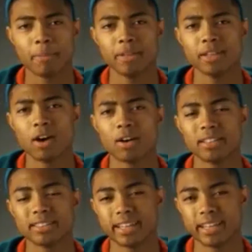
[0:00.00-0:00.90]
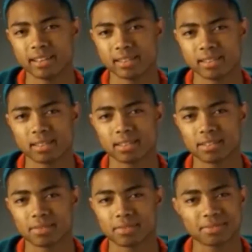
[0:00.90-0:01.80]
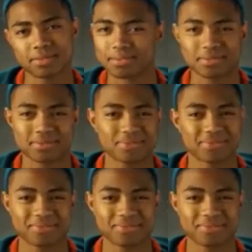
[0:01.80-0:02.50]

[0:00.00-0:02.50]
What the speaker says: Leonard news. It's, you know, me and